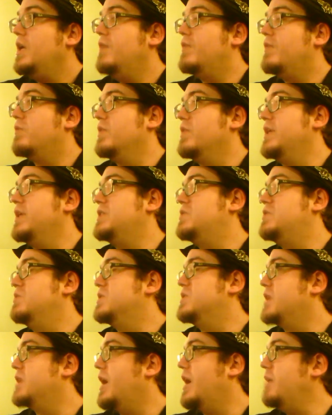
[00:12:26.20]
if it relates
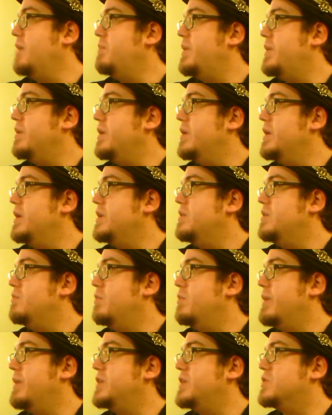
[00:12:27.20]
to a time period,
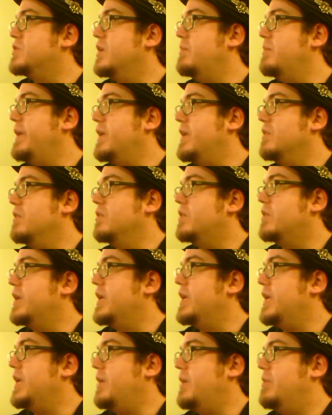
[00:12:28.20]
we might try and make it look
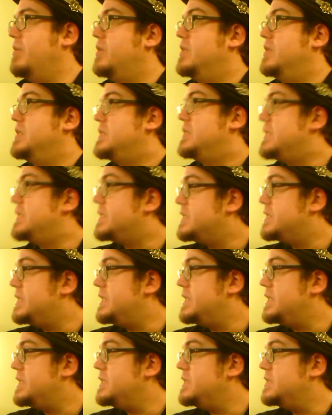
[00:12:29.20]
like it came out of the
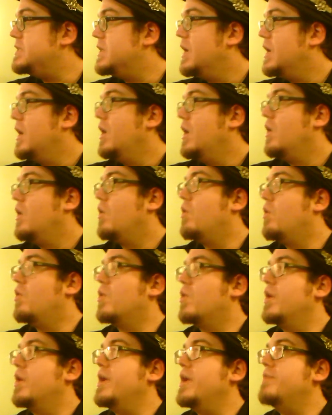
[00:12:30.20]
60s.
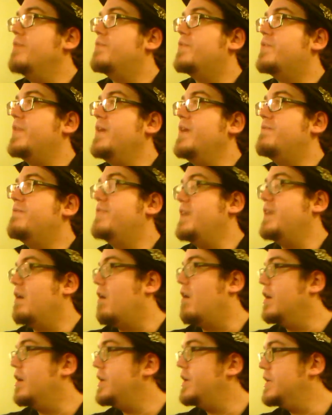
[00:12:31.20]
Or if the
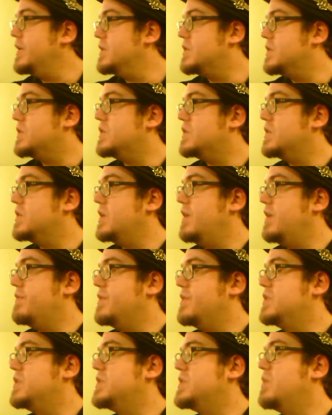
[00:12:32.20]
audience,
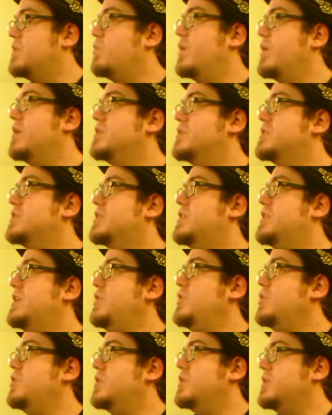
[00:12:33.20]
if there's somewhere
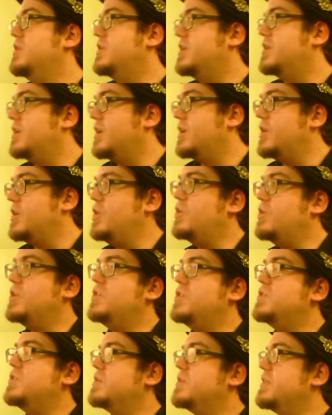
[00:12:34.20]
that you
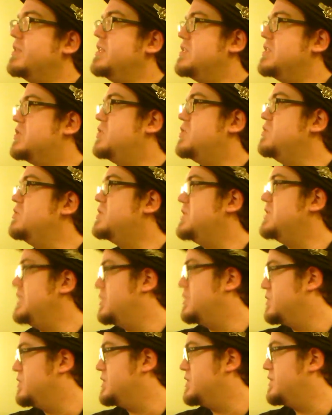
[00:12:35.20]
can do something that suits the
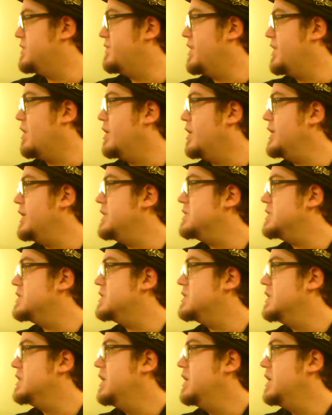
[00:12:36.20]
interests of the audience,